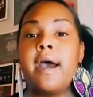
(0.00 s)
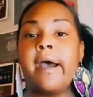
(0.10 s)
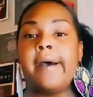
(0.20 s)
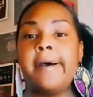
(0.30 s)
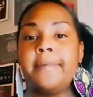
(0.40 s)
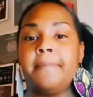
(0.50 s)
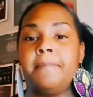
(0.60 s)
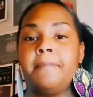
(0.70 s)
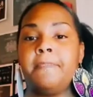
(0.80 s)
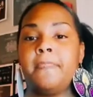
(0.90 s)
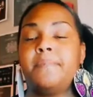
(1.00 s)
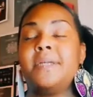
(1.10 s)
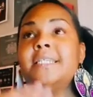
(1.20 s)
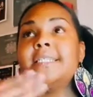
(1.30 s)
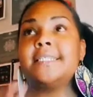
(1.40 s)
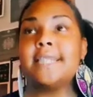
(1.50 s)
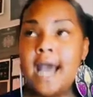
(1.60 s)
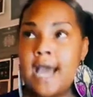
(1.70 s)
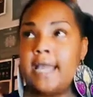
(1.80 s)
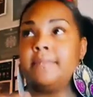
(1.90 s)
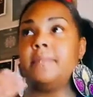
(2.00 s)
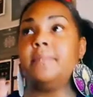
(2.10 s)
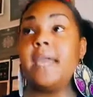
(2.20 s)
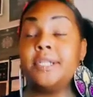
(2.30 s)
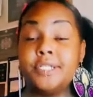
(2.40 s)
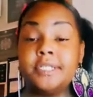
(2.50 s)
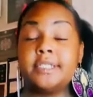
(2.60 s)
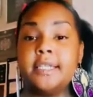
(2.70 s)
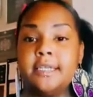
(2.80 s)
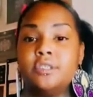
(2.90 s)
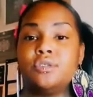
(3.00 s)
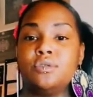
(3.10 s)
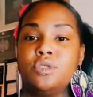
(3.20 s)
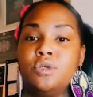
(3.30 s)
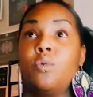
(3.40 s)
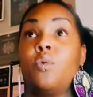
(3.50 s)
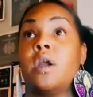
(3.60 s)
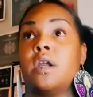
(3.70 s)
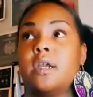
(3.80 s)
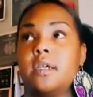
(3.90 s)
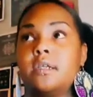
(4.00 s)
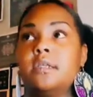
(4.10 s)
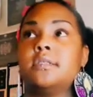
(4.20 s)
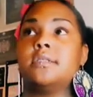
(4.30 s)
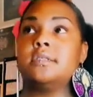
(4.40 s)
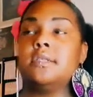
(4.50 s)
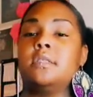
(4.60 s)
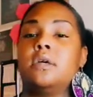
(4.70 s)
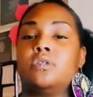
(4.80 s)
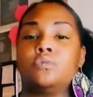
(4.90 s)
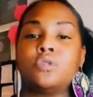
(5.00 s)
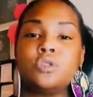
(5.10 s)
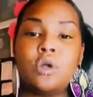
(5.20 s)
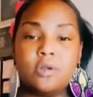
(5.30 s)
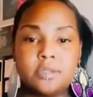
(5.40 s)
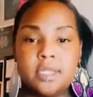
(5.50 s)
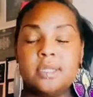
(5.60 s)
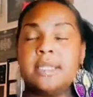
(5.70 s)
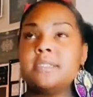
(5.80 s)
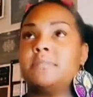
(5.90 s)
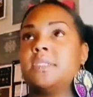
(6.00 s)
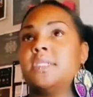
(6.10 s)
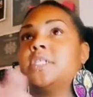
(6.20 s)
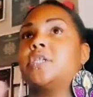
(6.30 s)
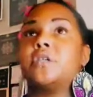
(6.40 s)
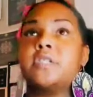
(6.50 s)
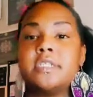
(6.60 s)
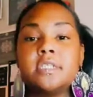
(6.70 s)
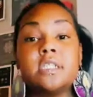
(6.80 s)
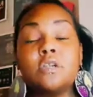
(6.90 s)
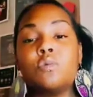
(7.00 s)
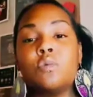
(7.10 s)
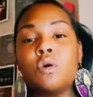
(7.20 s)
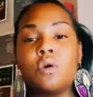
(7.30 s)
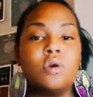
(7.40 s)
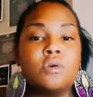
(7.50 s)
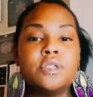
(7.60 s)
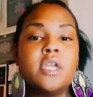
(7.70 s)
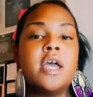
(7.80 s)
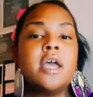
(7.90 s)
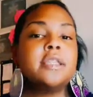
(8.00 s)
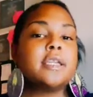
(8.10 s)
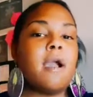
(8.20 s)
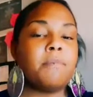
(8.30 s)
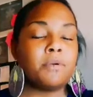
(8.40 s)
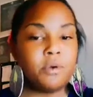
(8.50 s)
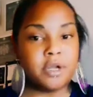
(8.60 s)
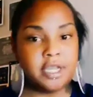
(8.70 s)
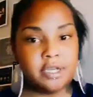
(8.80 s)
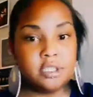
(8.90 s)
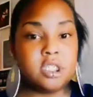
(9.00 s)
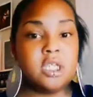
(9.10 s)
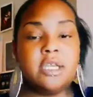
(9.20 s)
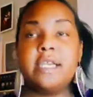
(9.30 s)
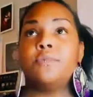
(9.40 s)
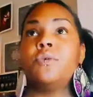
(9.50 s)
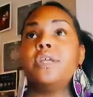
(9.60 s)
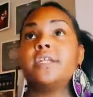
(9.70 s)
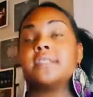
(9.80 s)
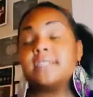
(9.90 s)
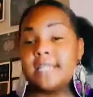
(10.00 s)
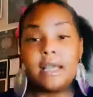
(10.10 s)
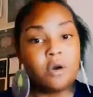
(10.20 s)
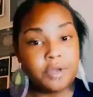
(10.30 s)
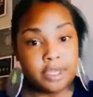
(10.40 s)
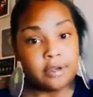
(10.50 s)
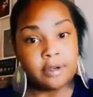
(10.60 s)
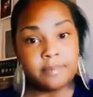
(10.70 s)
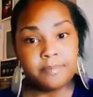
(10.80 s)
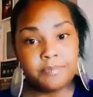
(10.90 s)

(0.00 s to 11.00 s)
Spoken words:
putting time and patience into your work to see those results. In this materialistic world, the Capricorn energy, it will excel here